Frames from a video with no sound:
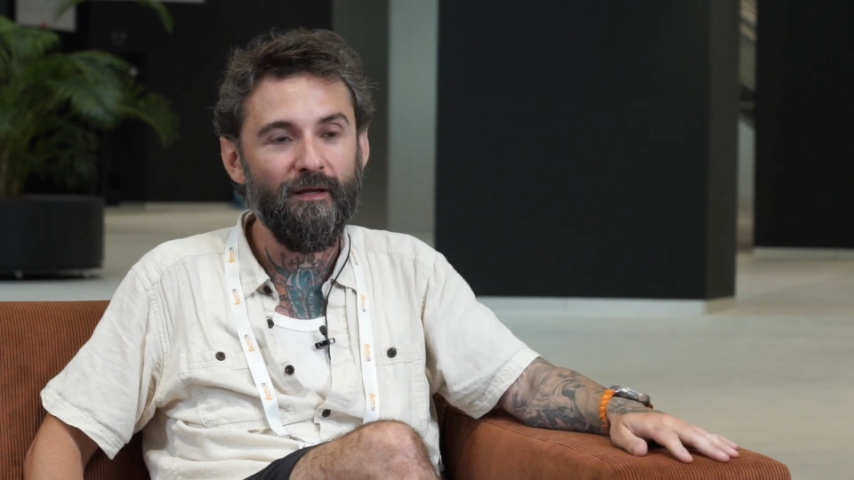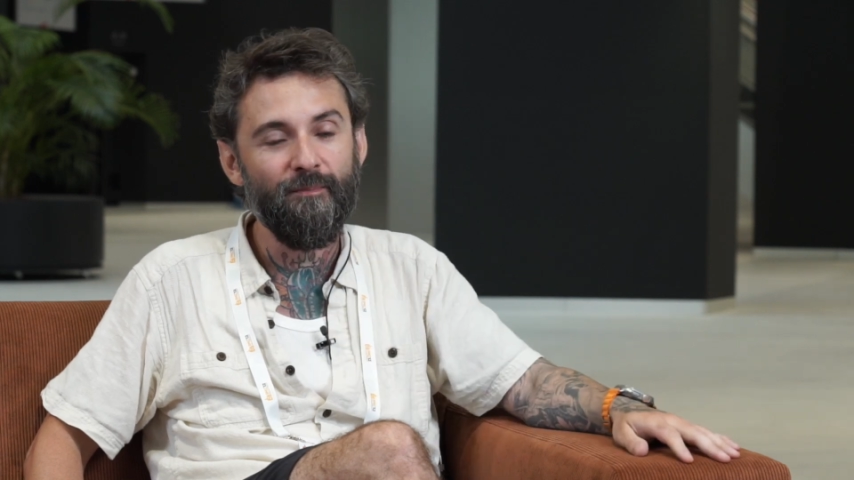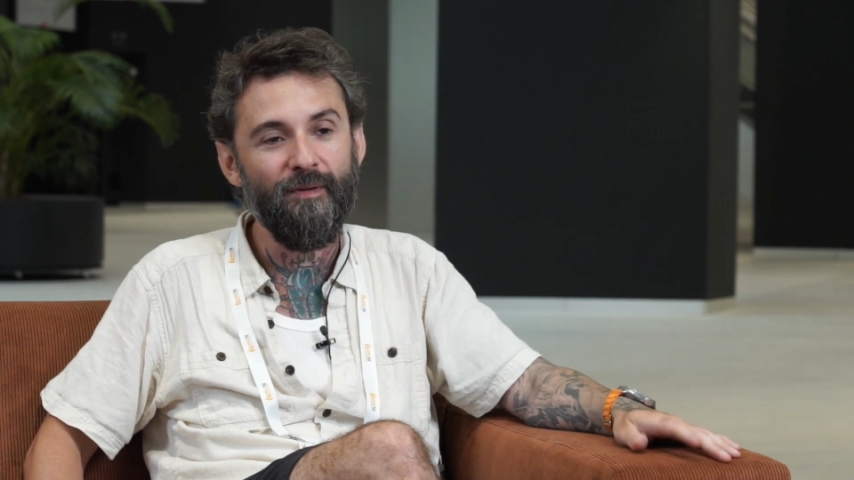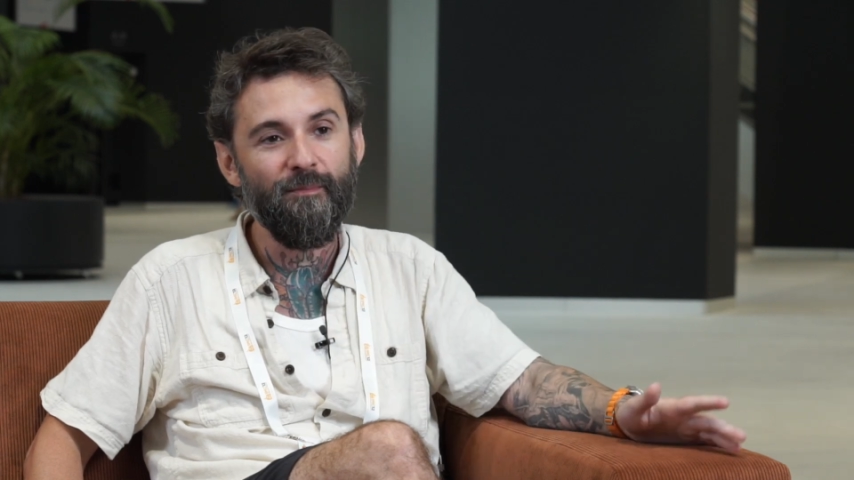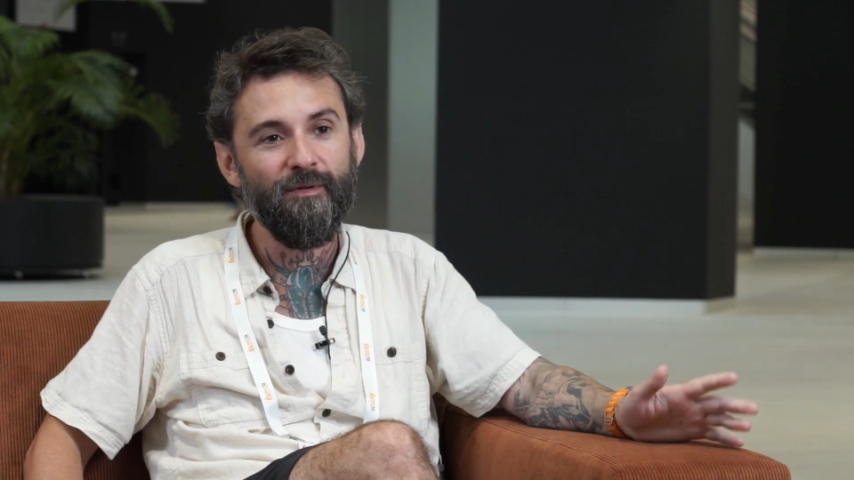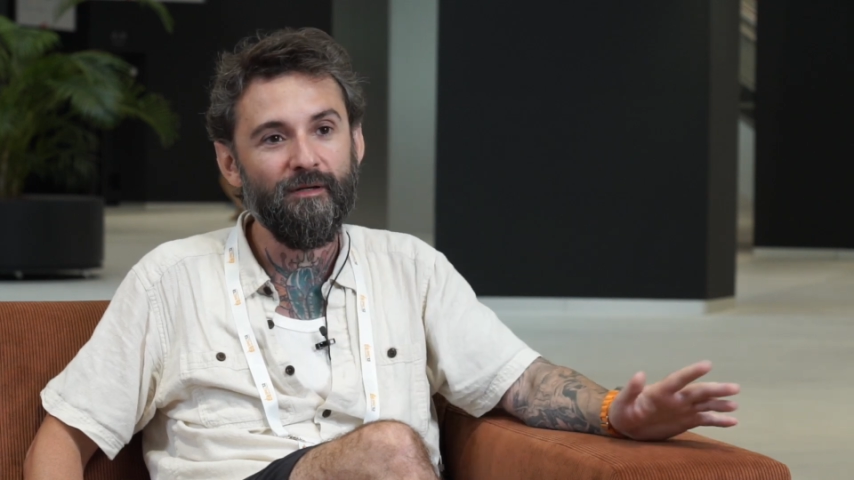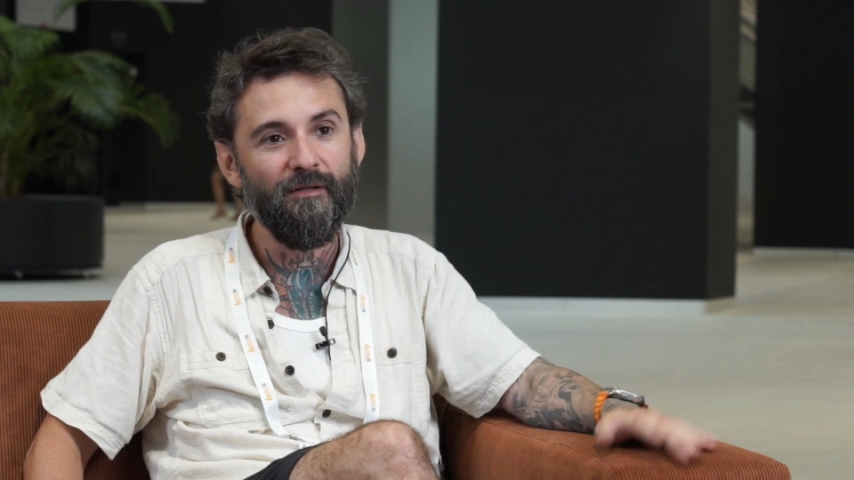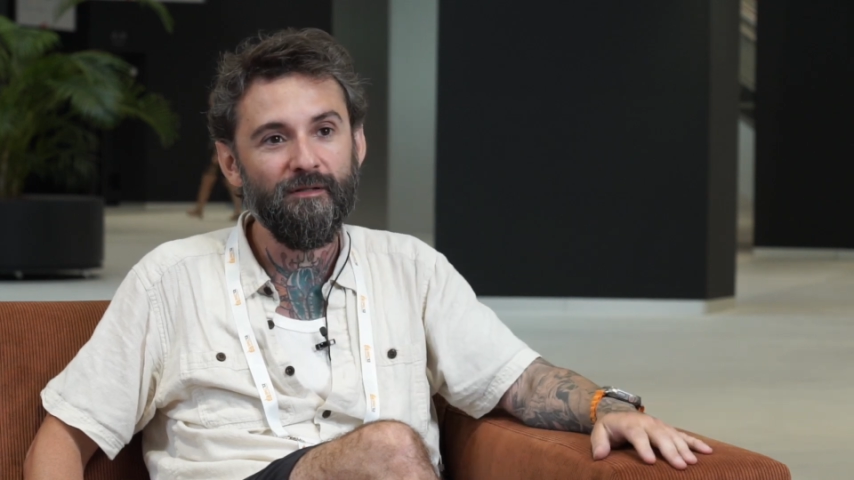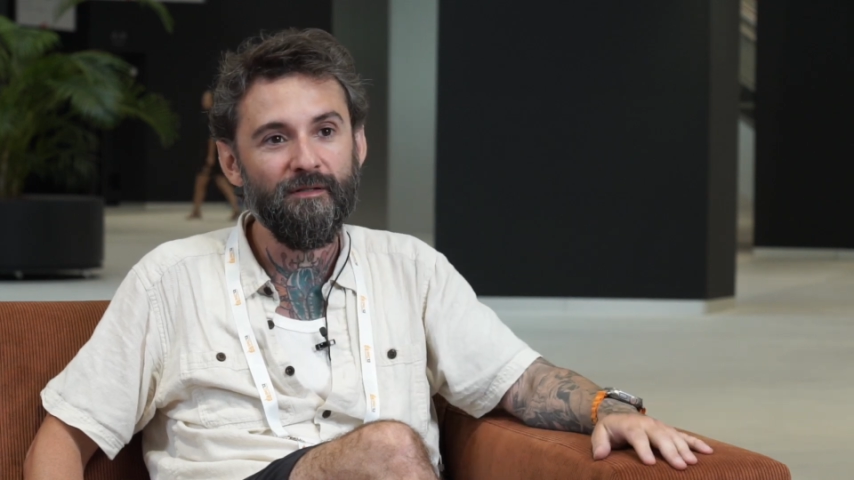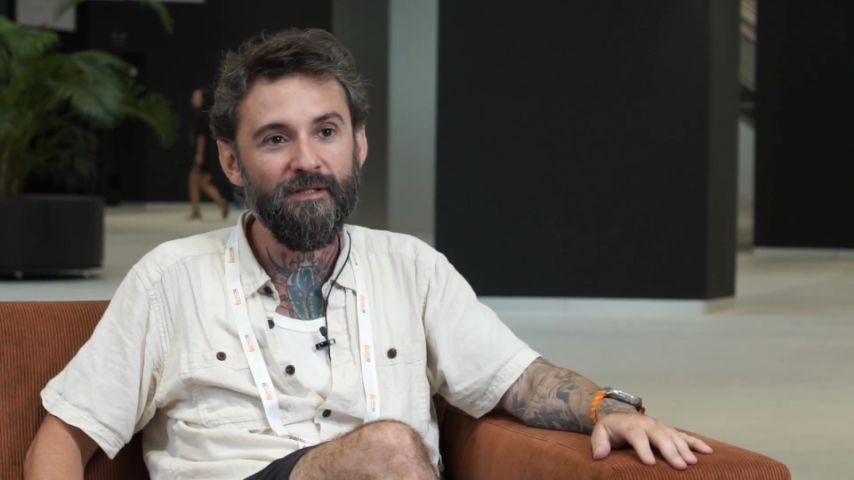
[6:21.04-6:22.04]
paper
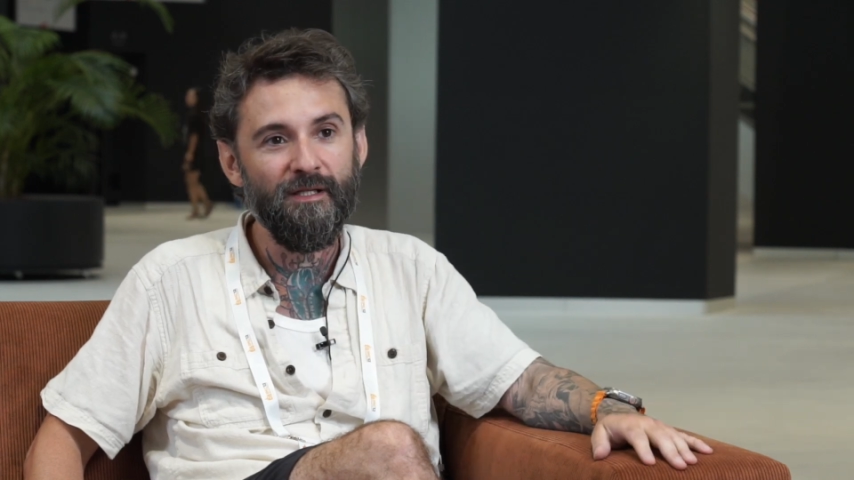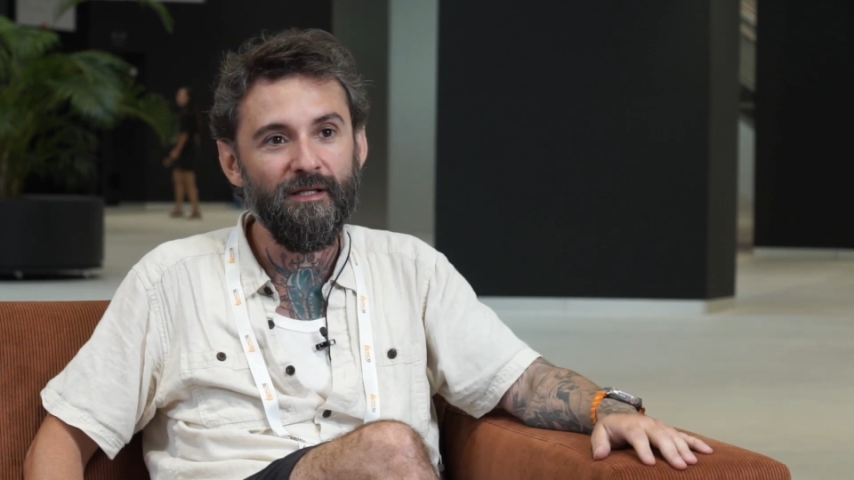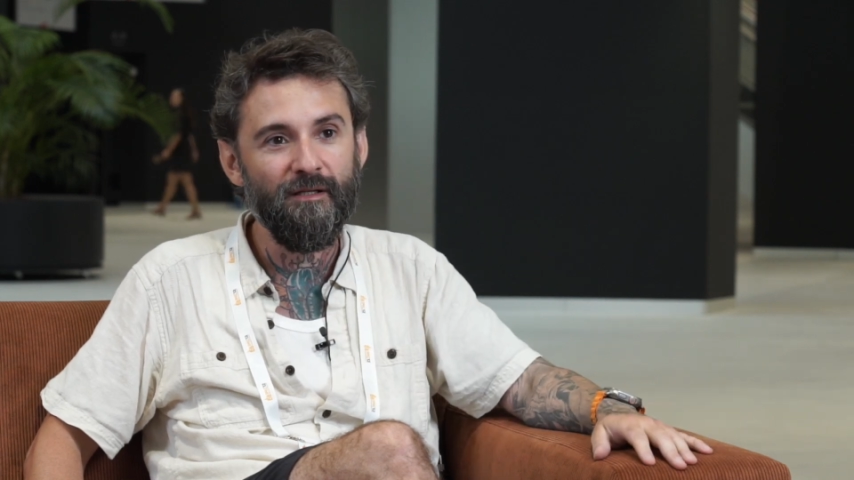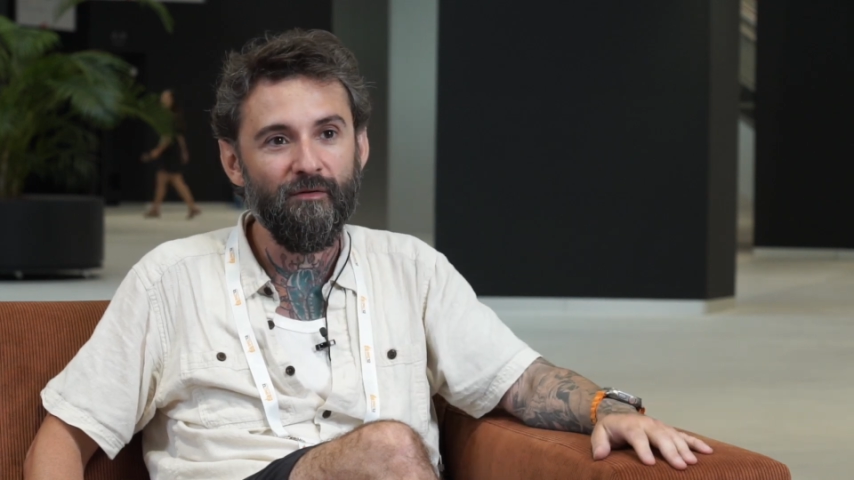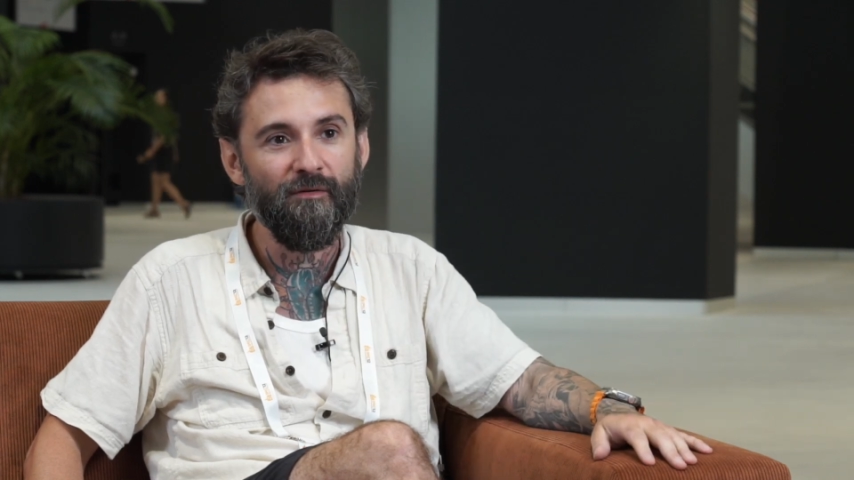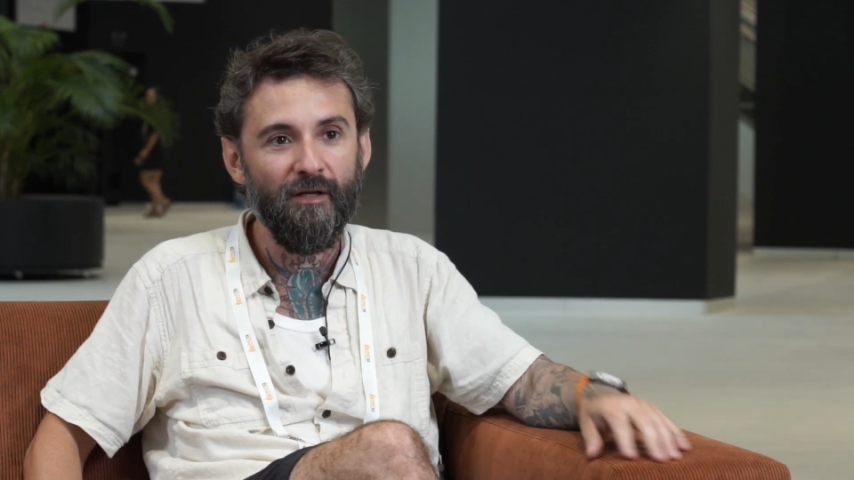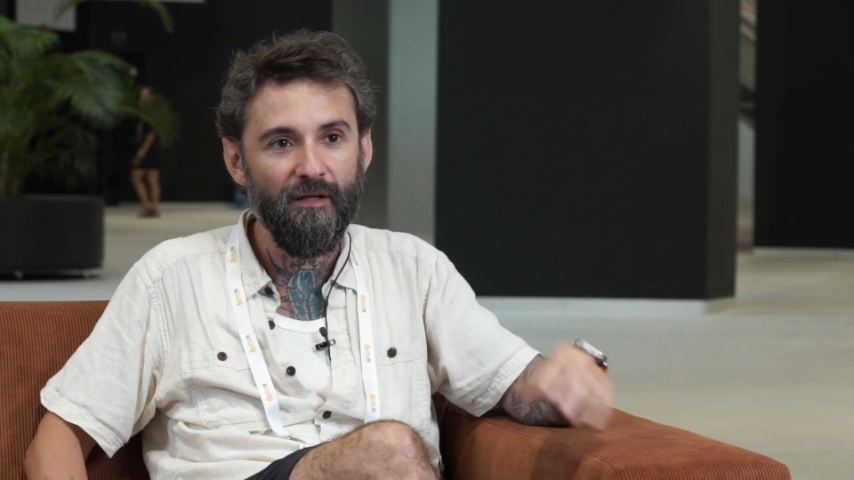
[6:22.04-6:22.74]
dealing on